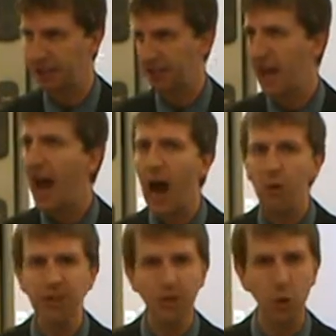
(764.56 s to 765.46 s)
this? How
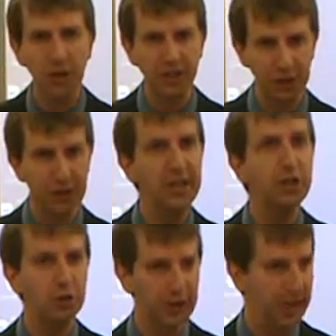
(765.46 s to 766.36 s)
is this going to
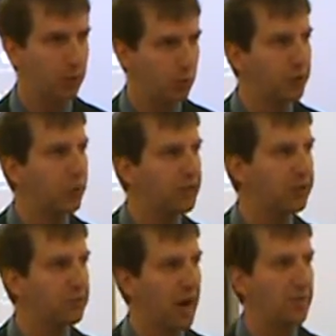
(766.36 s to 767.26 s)
intersect with the rest
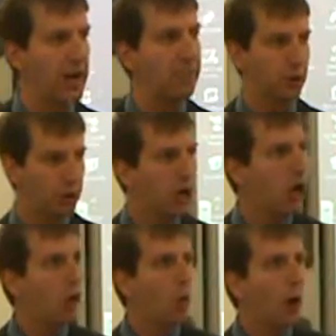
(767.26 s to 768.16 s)
of my paper?
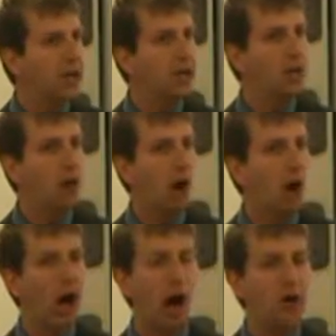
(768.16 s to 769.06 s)

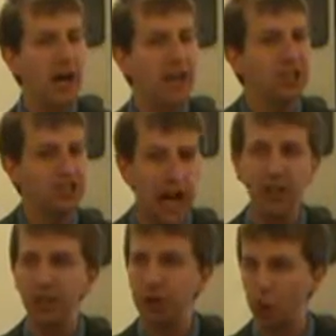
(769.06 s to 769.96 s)
How can I
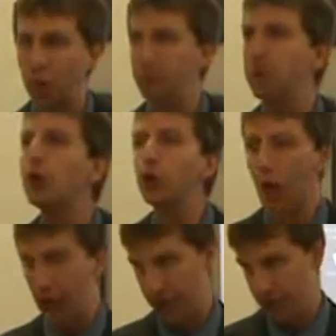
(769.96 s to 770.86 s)
challenge or build
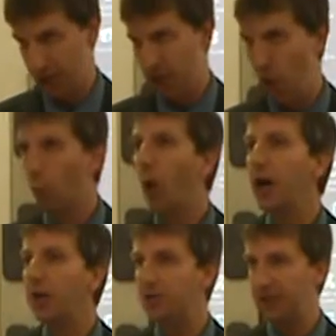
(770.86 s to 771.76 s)
on
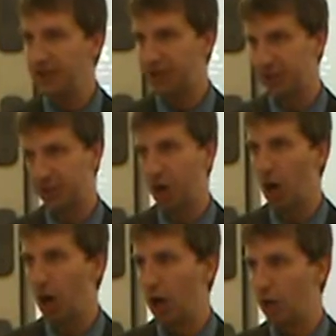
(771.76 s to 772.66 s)
what this
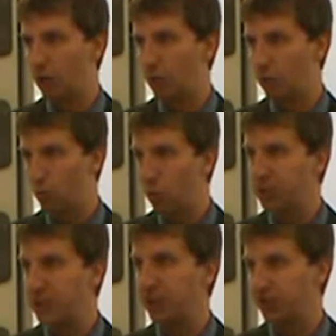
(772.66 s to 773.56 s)

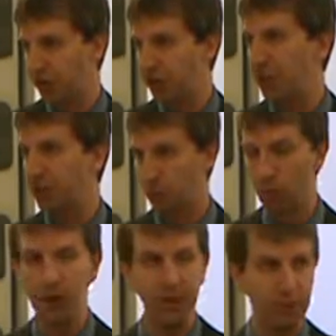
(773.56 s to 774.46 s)
quotation suggests, or
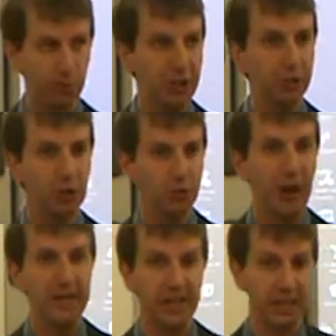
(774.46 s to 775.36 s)
what this research
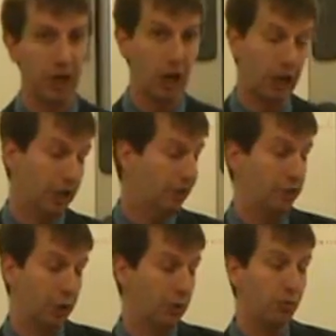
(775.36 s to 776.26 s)
finding,
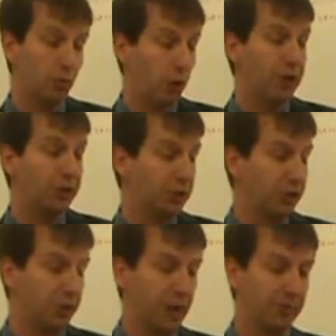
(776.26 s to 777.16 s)
where this
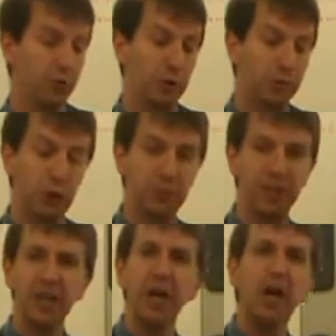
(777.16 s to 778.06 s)
research finding points
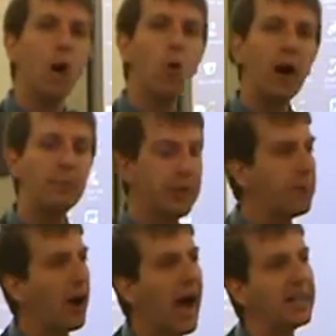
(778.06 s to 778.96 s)
me? What I mean
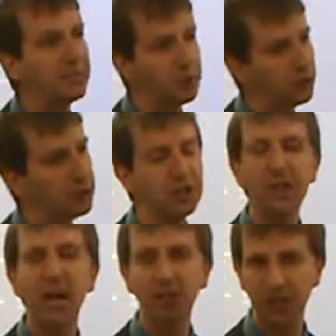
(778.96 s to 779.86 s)
about active research is
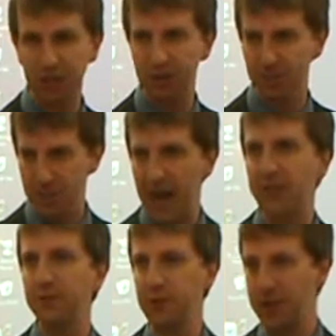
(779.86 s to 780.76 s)
not just
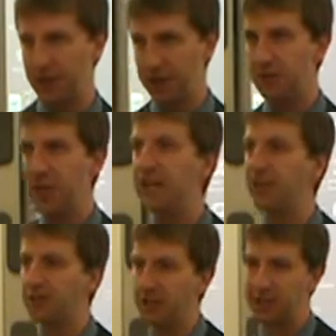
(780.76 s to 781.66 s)
passively
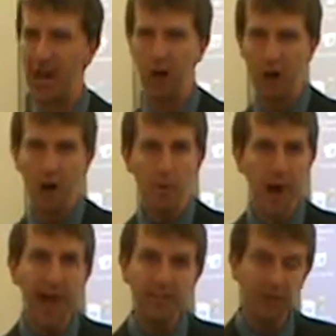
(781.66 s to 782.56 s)
taking things down,
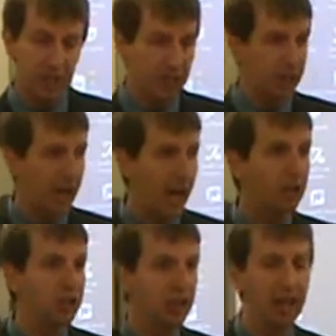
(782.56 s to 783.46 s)
but actively
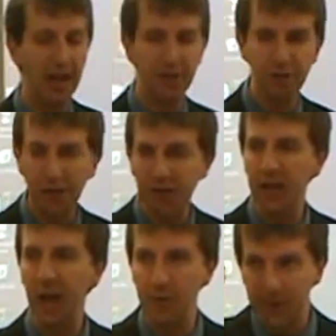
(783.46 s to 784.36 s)
challenging and
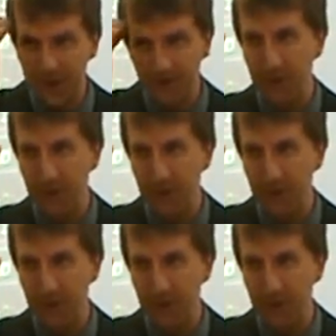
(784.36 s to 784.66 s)
thinking and being